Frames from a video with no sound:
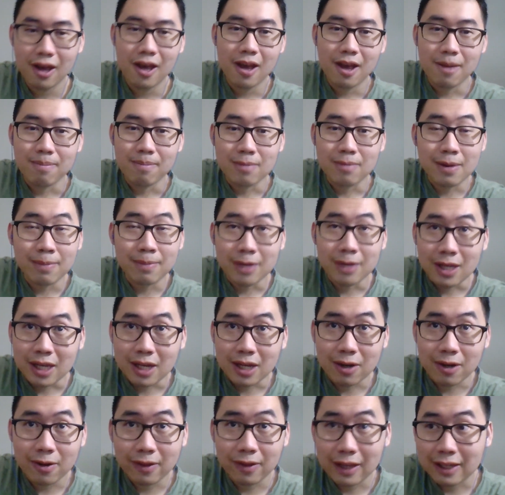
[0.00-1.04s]
Maybe
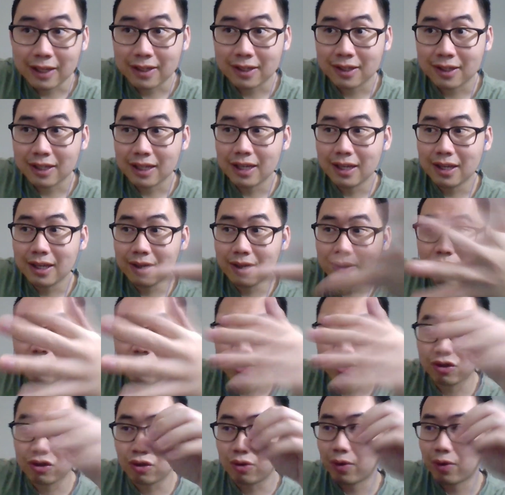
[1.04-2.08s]
here they see
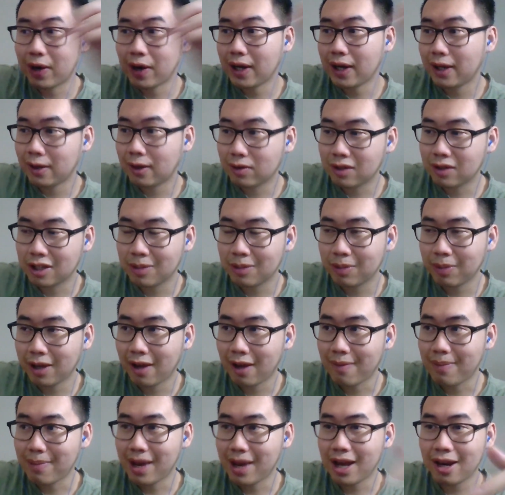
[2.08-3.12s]
this grandiose display
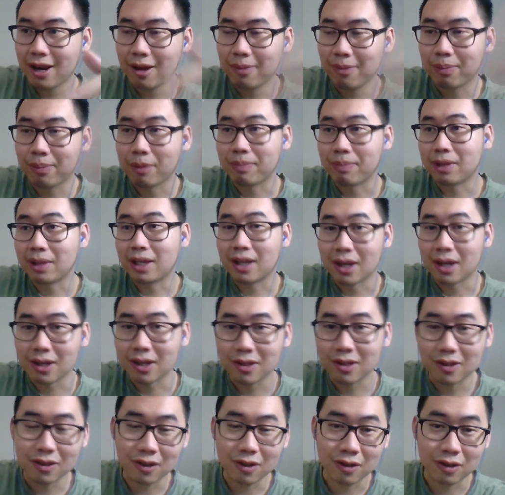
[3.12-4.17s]
of mana, but
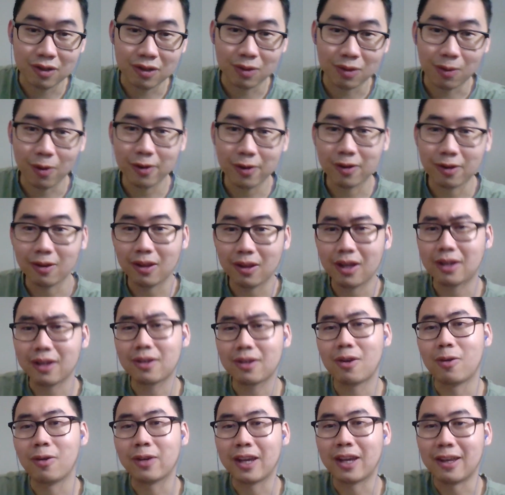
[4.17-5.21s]
because it's a sword, they're like,
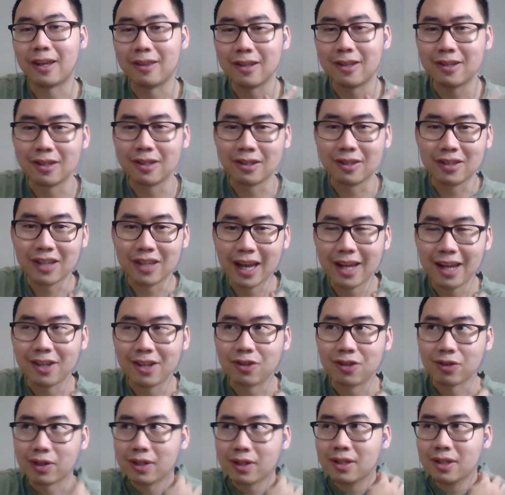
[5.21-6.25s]
okay, this is
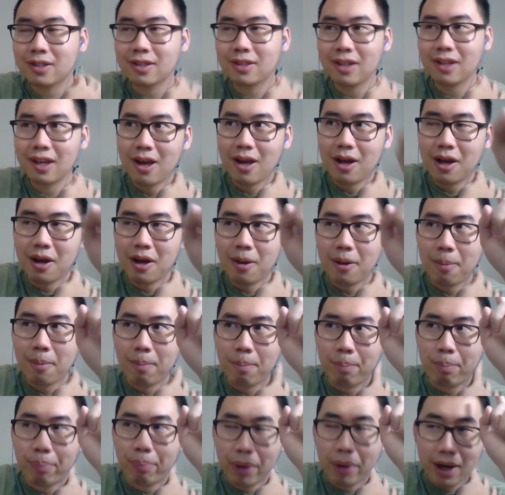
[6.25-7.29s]
dangerous,
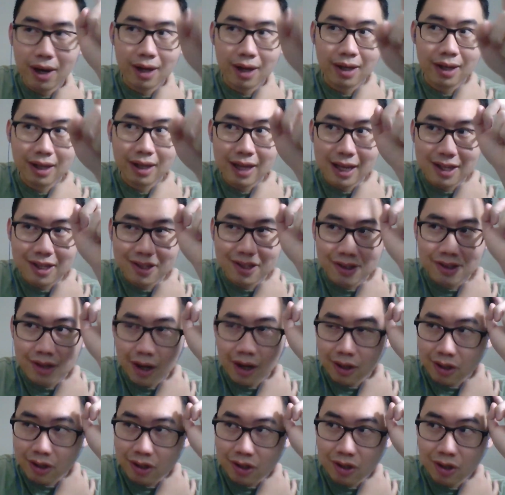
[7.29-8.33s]
but it's
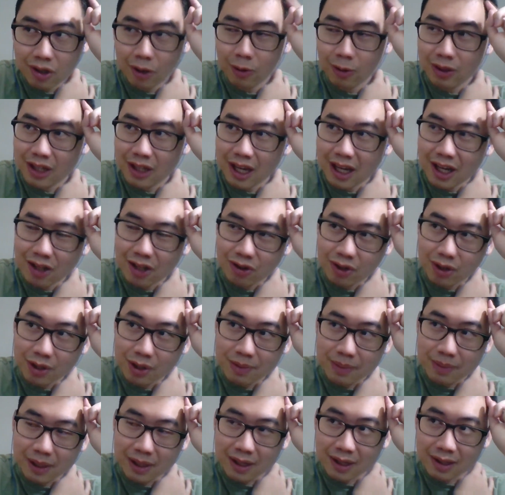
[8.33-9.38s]
not so dangerous
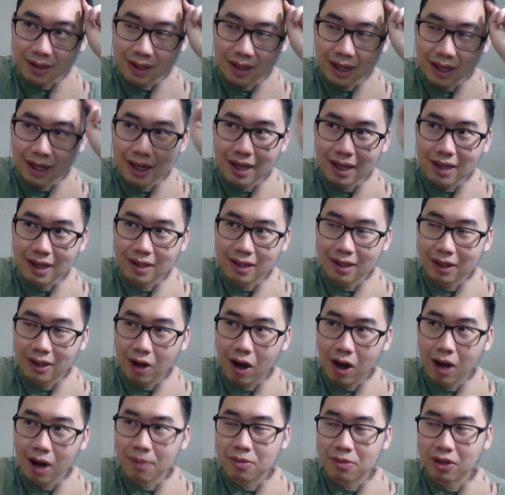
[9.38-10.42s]
because it is an
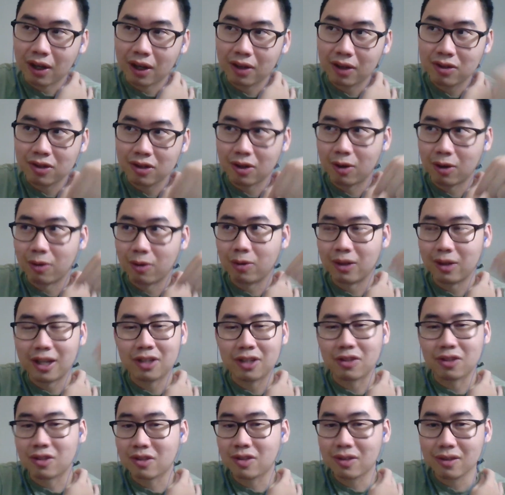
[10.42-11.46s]
object, so
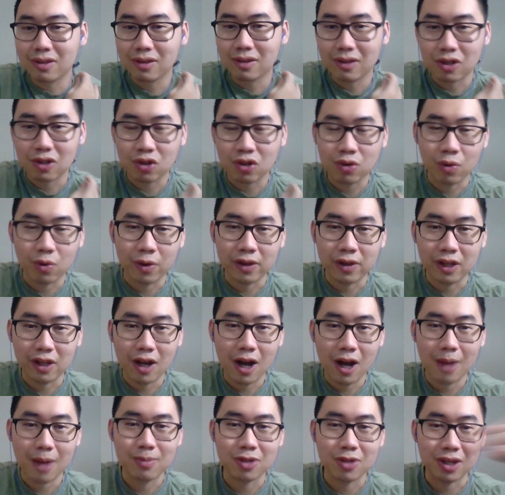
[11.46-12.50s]
let's just destroy the
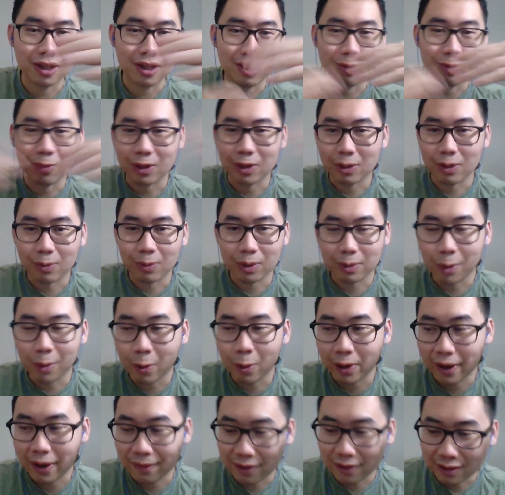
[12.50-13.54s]
object and we
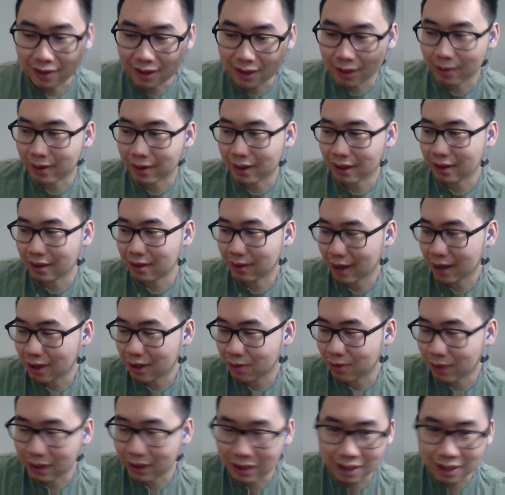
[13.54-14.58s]
won't have to deal with it. So that's
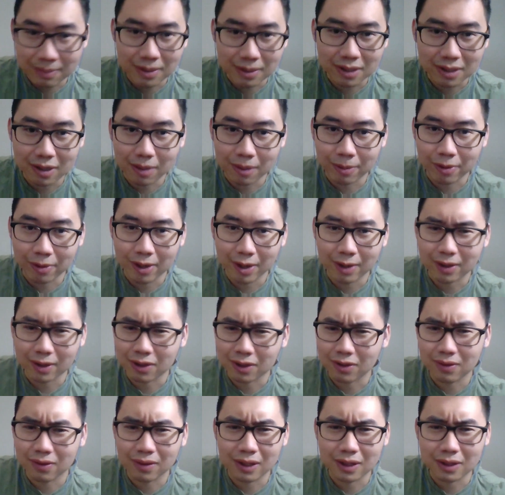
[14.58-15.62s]
why demons come around and
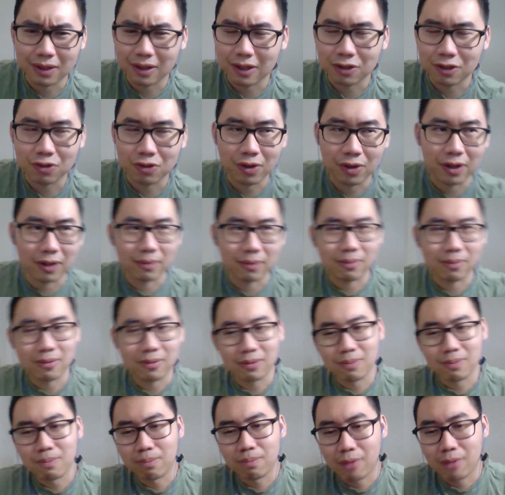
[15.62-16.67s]
they try to
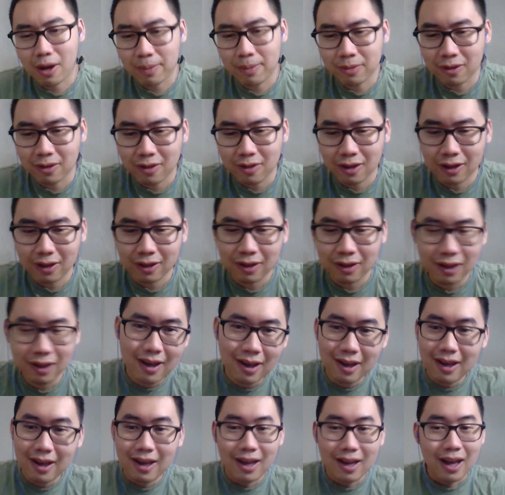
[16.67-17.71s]
mop the thing.
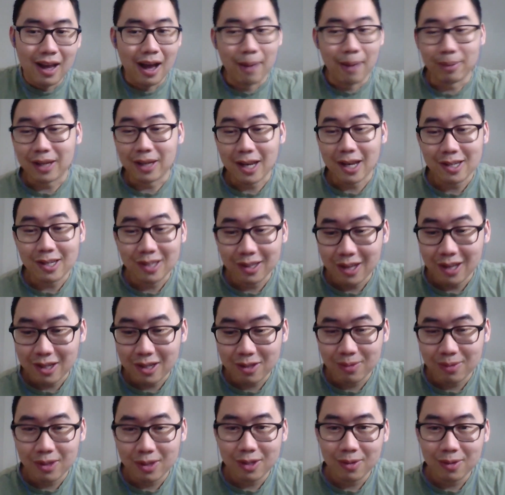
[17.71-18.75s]
I'm guessing that's
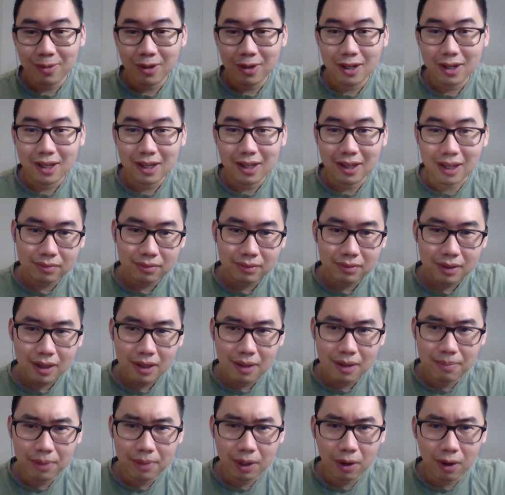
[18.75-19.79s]
the reason why.
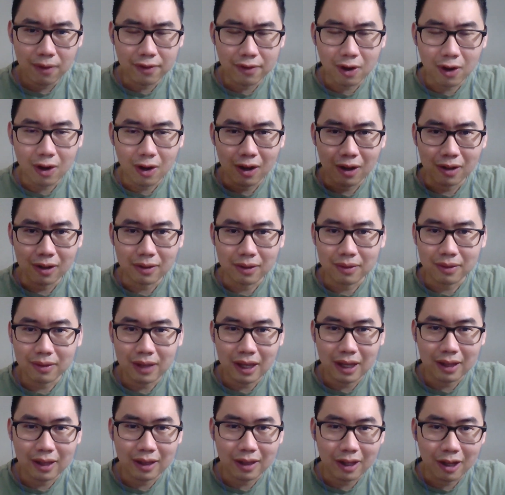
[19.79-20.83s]
But overall,
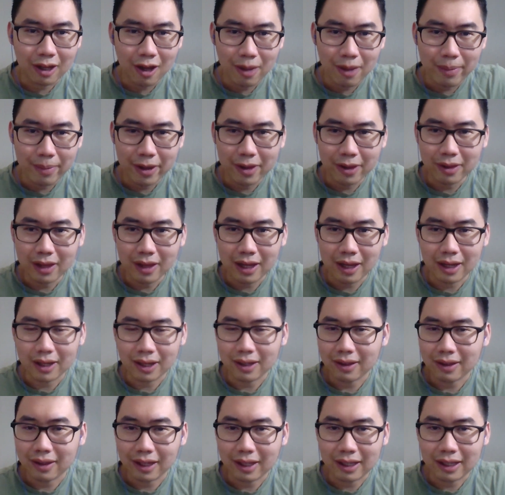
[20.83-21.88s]
they come in,
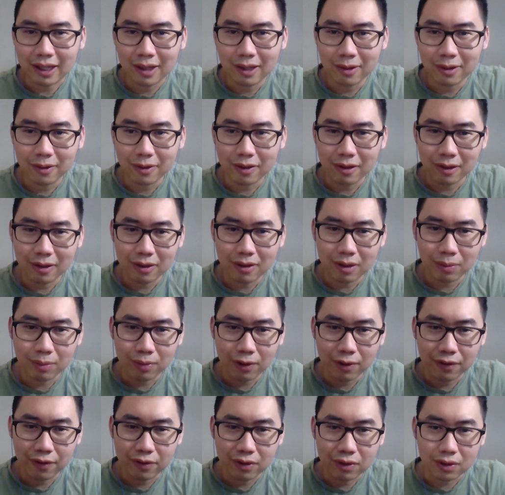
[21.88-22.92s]
they kill the
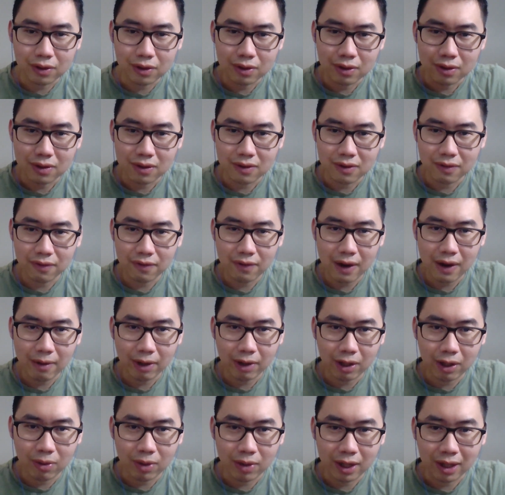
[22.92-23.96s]
wolf dudes
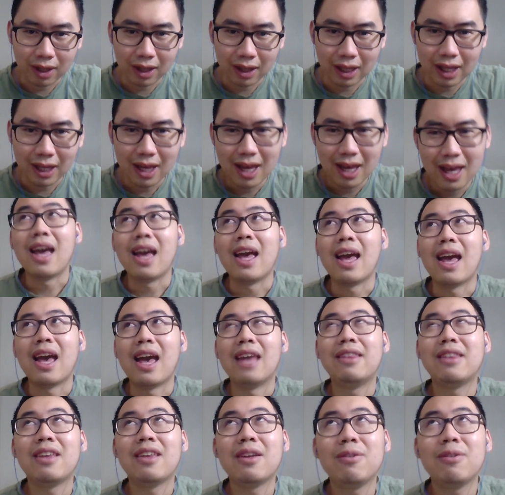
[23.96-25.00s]
very quickly.
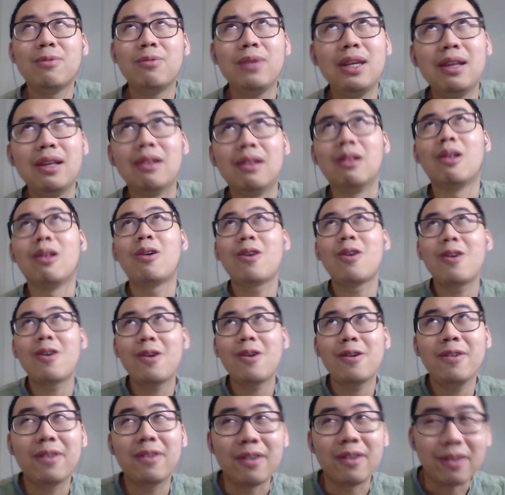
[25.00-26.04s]
Then we
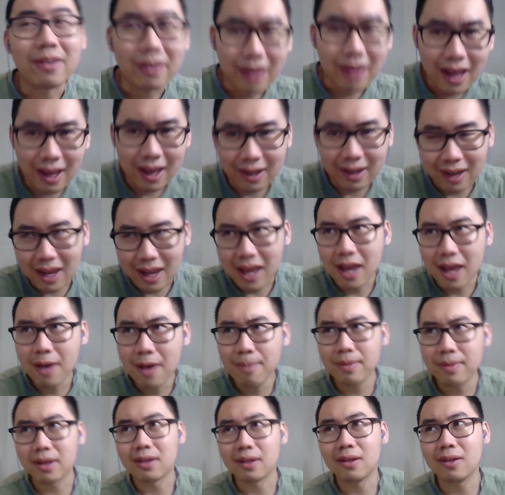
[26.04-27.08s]
learn that
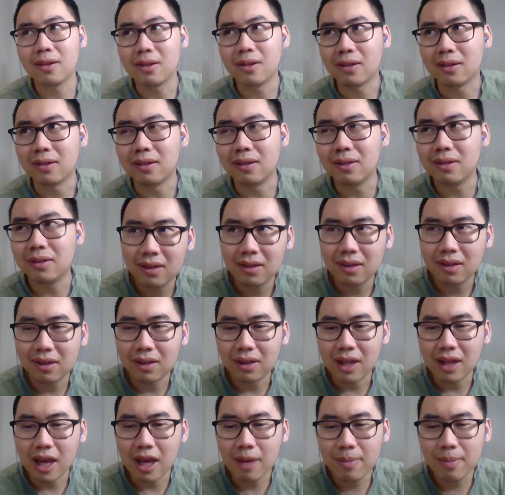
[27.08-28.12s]
Himmel
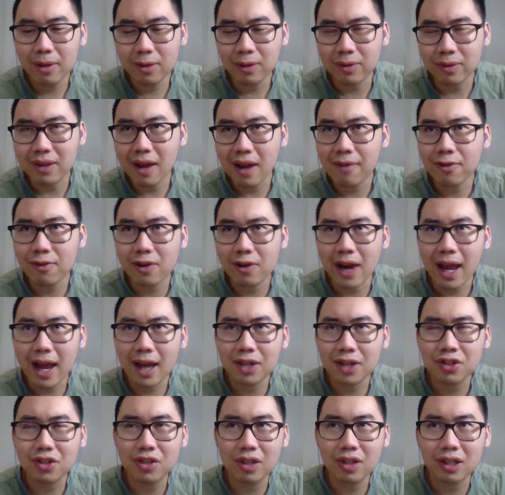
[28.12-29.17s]
never
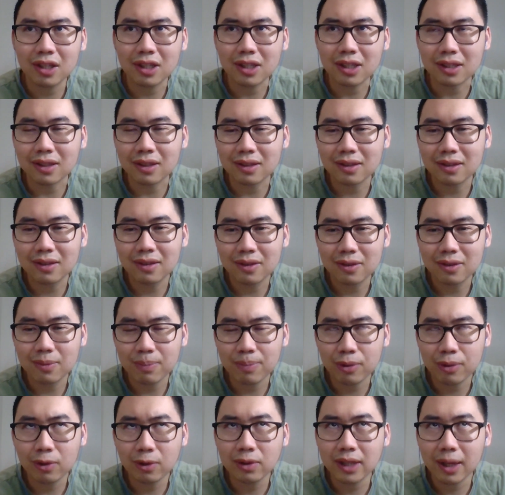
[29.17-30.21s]
actually
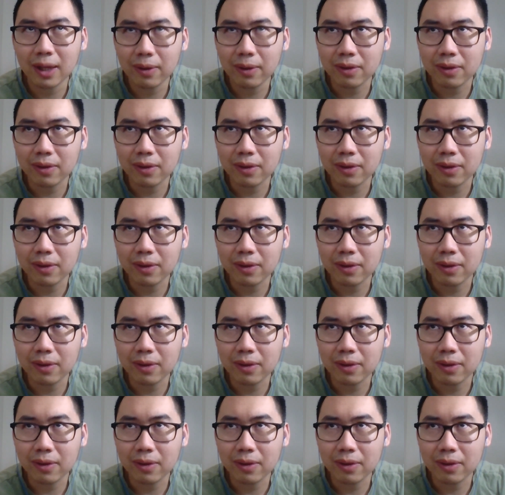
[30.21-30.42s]
pulled out the